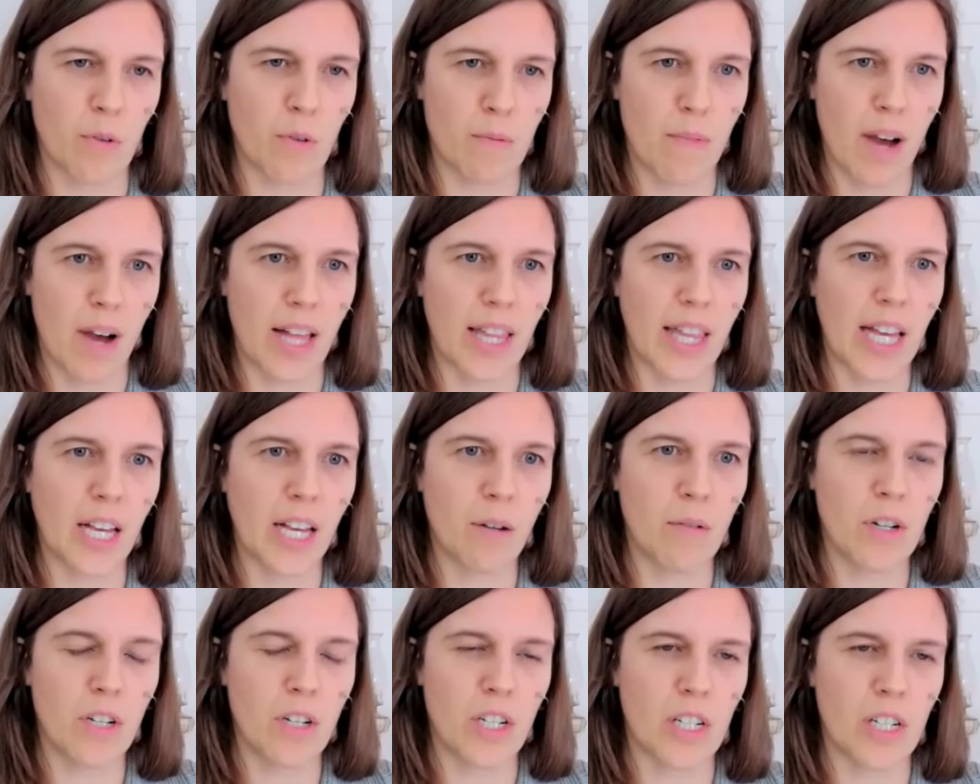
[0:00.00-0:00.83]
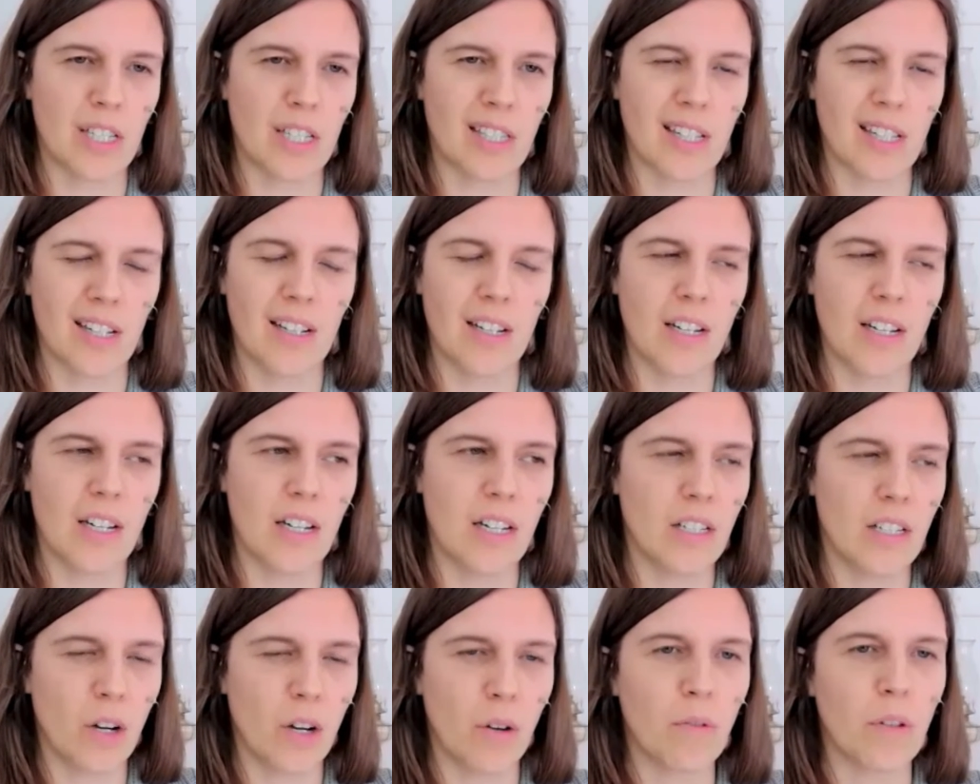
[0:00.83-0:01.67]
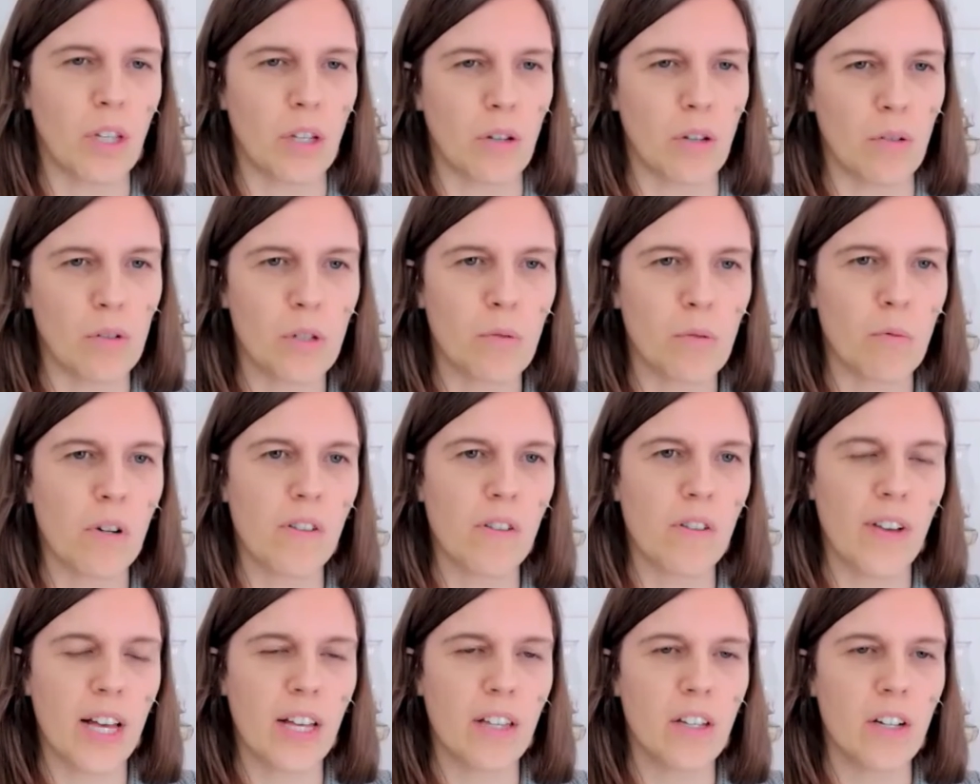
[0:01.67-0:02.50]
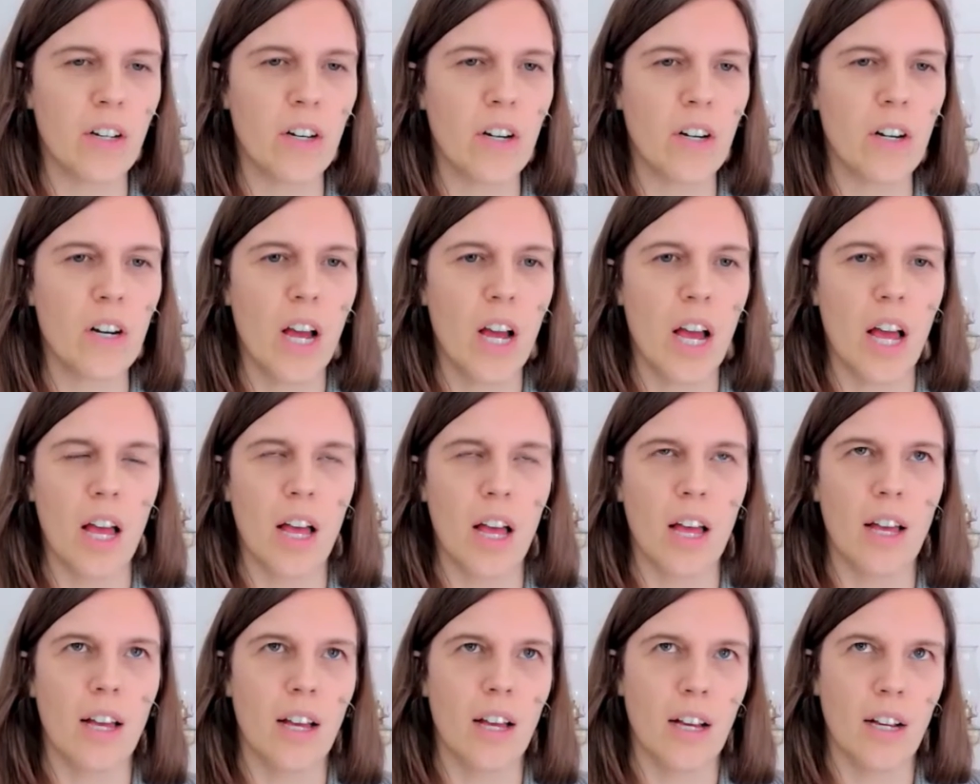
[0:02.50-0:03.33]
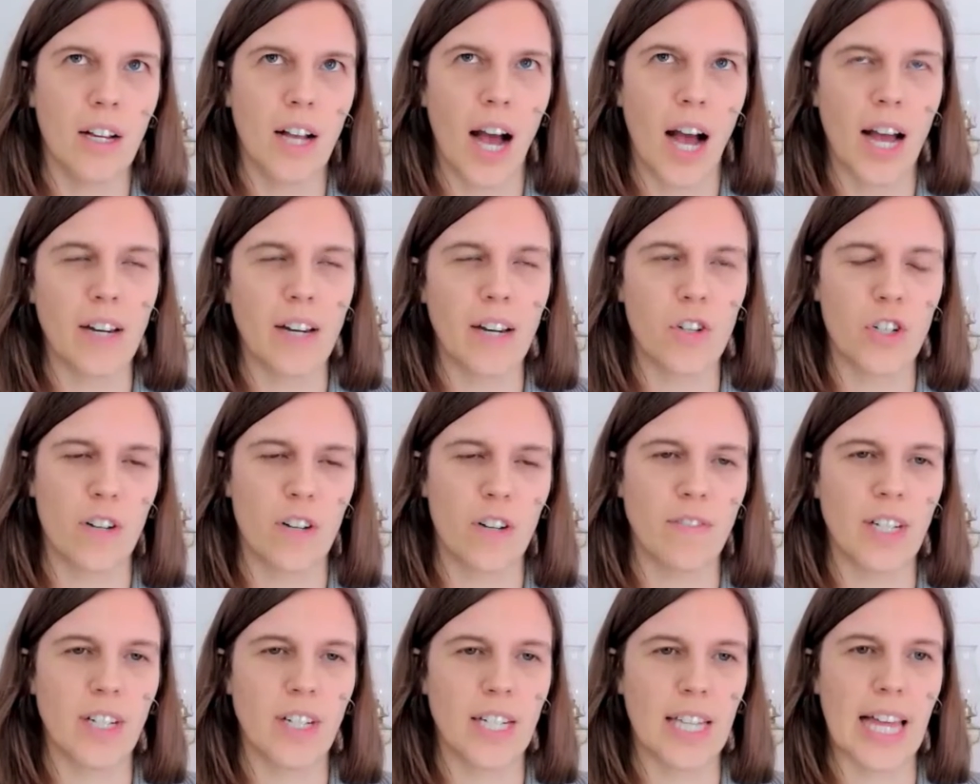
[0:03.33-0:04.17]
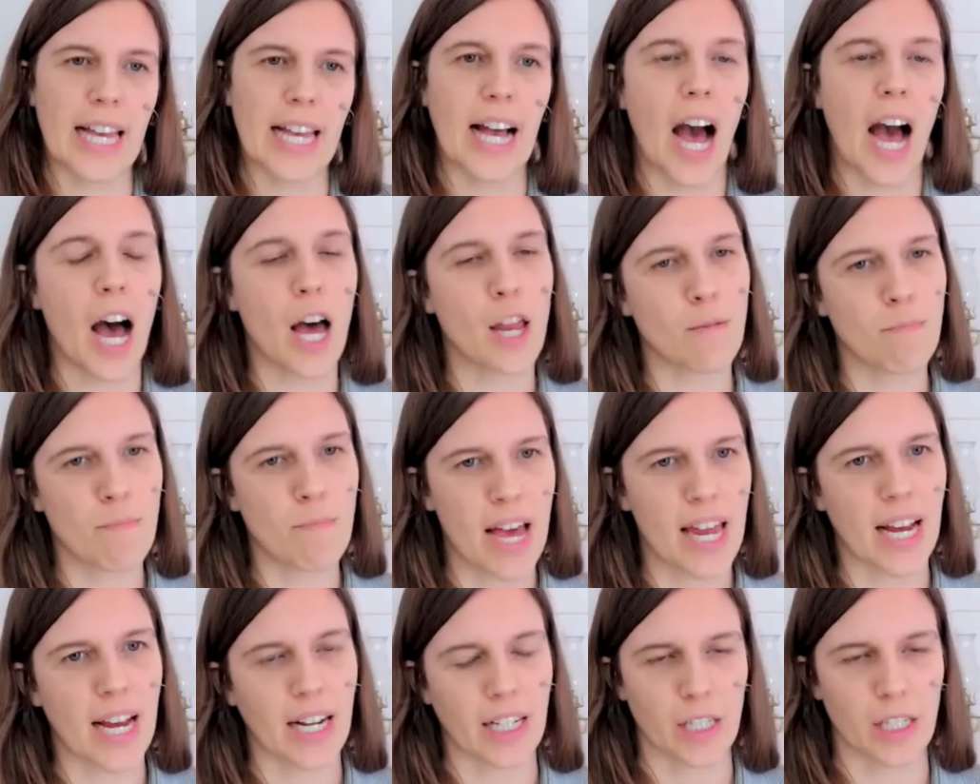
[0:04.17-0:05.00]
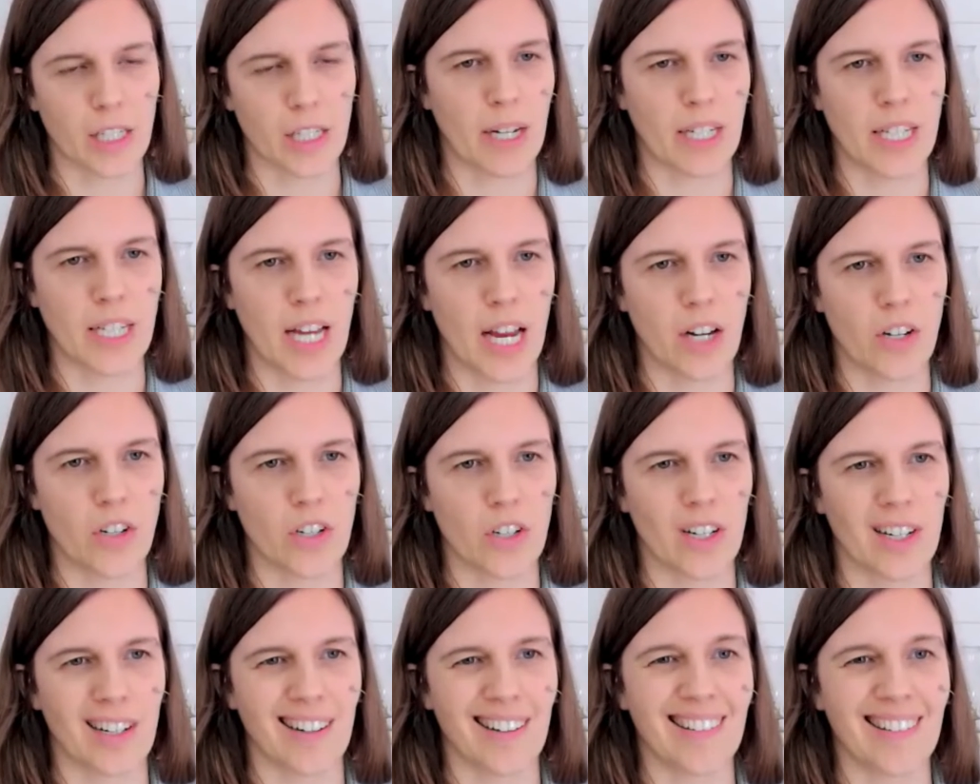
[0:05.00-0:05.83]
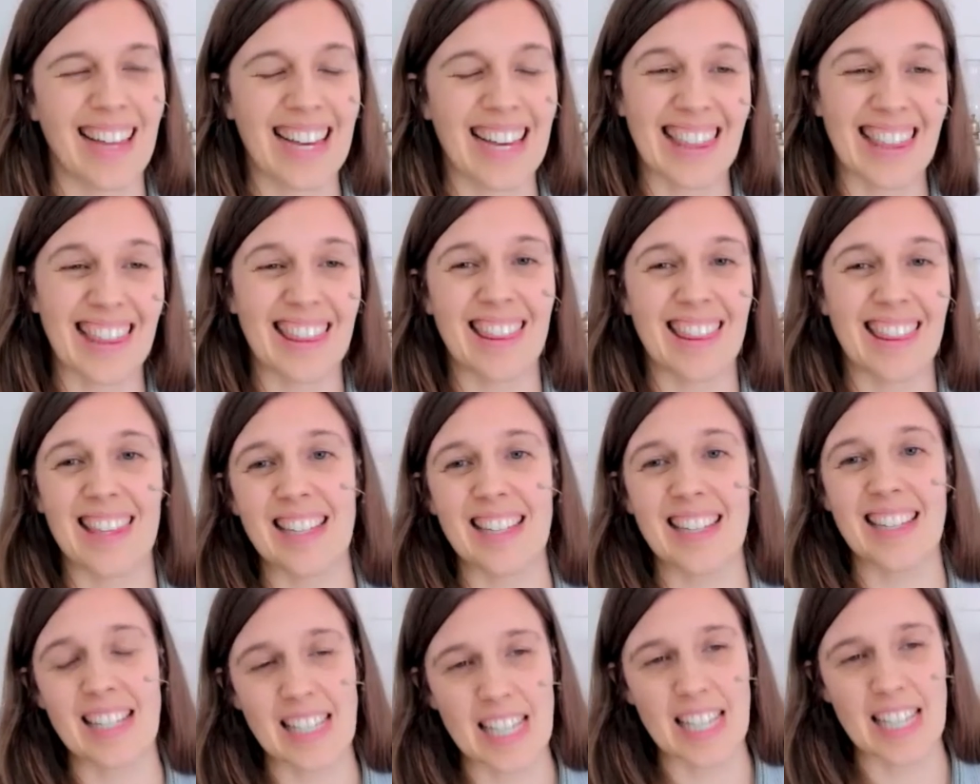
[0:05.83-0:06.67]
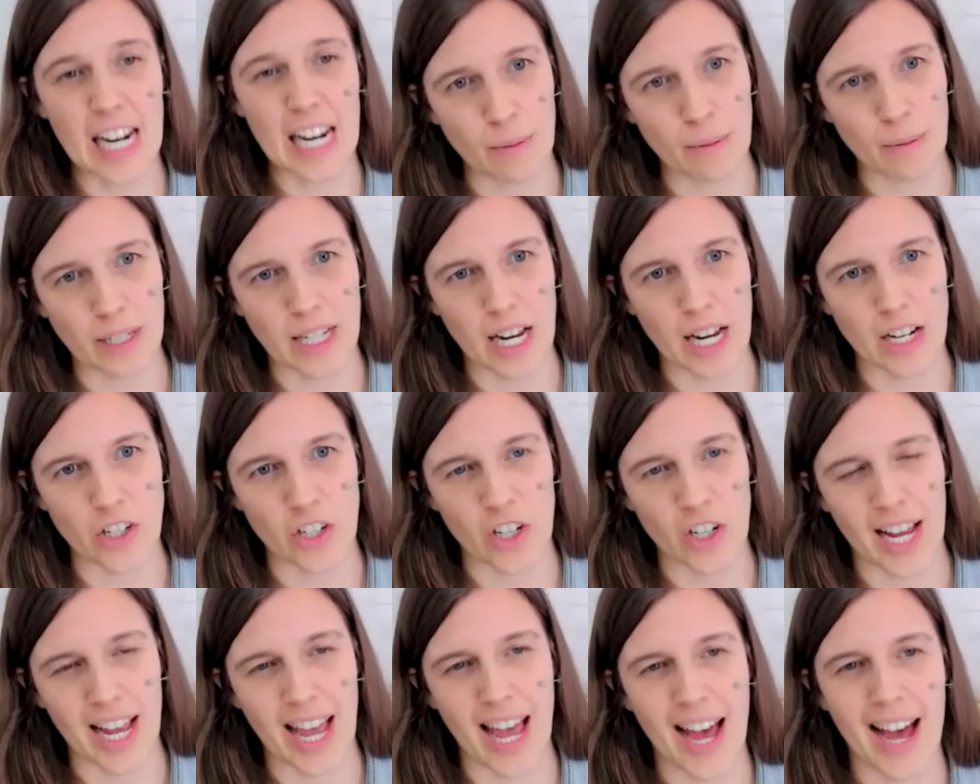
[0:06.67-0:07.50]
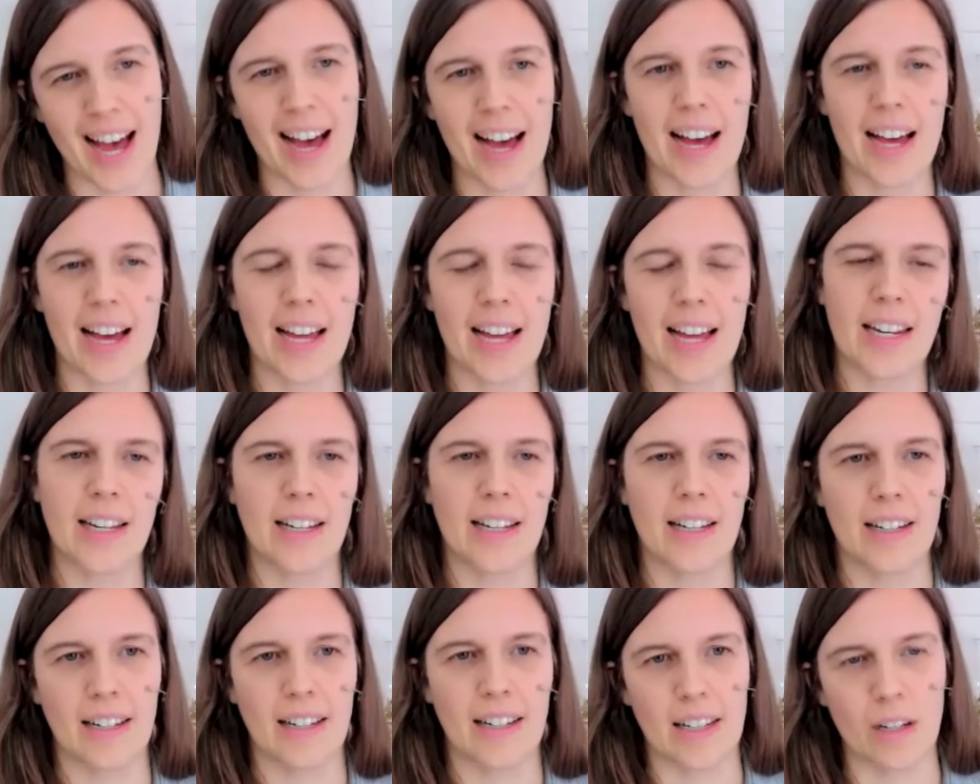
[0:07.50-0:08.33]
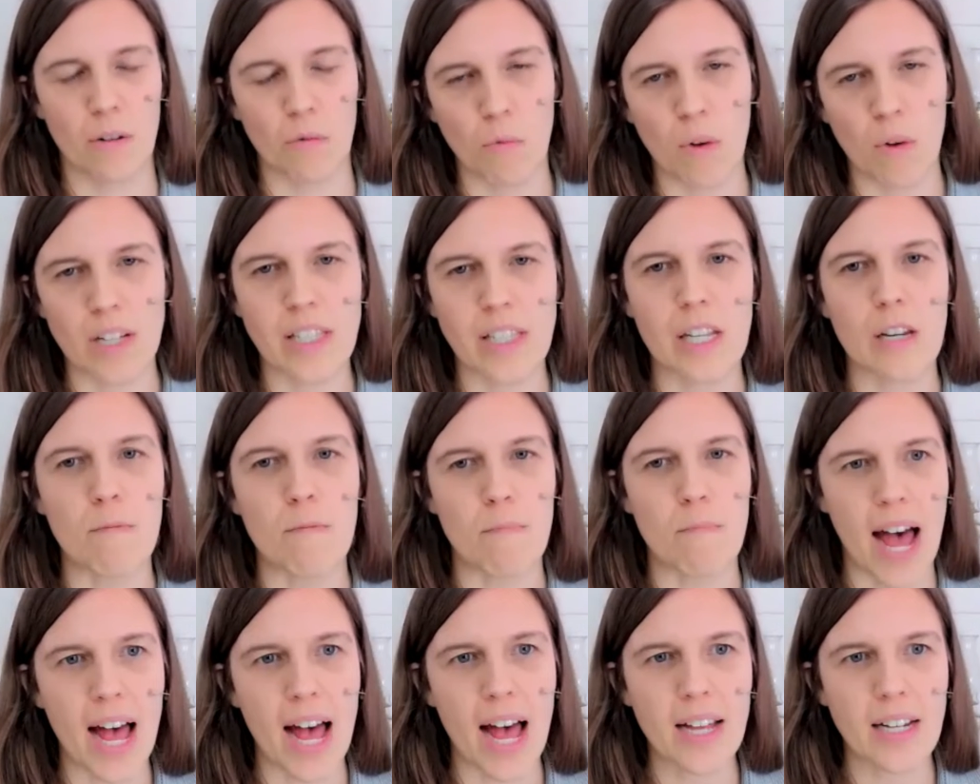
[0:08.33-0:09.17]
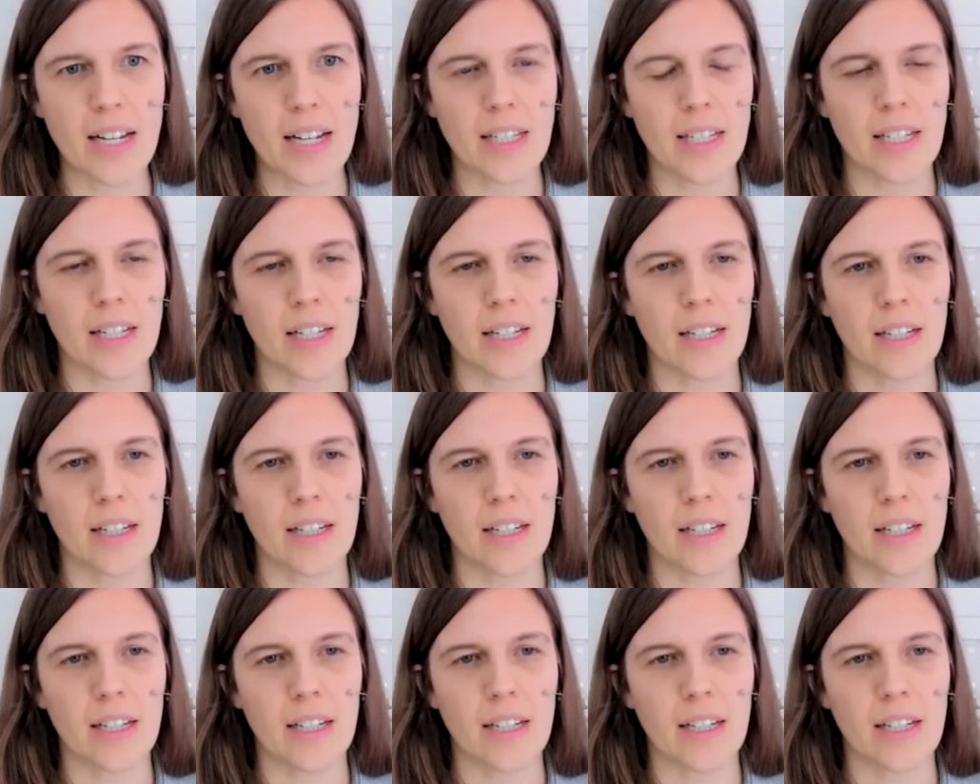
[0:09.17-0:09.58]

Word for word: with my language is don't use the word failure, kind of shift it to like unmet expectation. Like this is an expectation I had, it wasn't met.